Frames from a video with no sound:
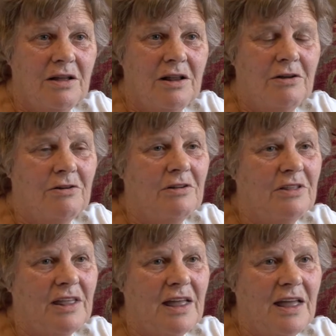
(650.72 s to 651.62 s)
along
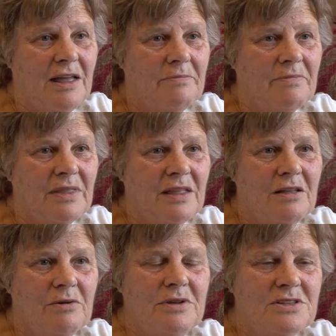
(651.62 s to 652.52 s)
there.
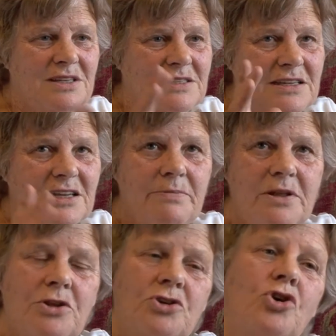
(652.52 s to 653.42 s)
We used to sit up
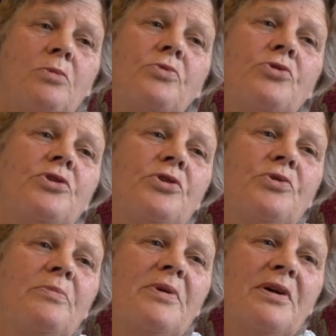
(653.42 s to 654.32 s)
in the top
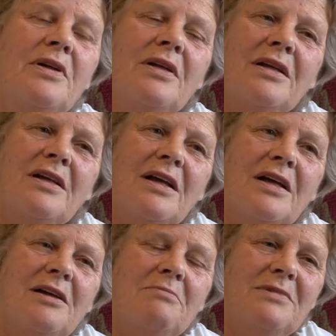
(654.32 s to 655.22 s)
room
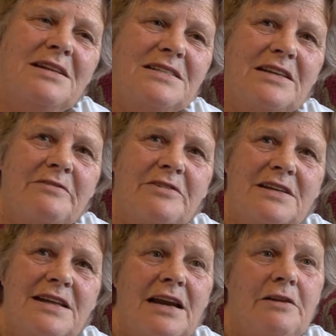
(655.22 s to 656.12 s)
listening for the
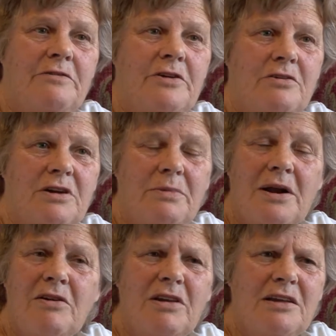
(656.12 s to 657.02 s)
telephone.
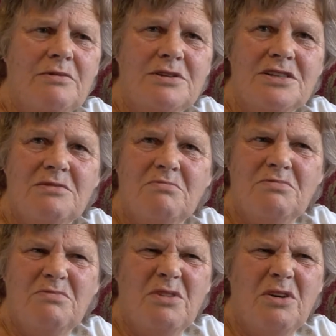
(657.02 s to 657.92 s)
Apparently it was
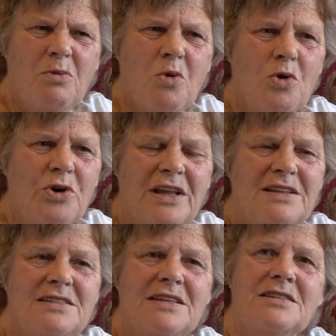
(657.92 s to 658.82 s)
a warning
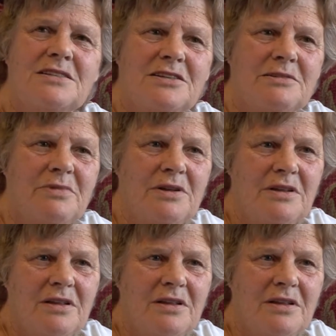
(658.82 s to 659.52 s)
system,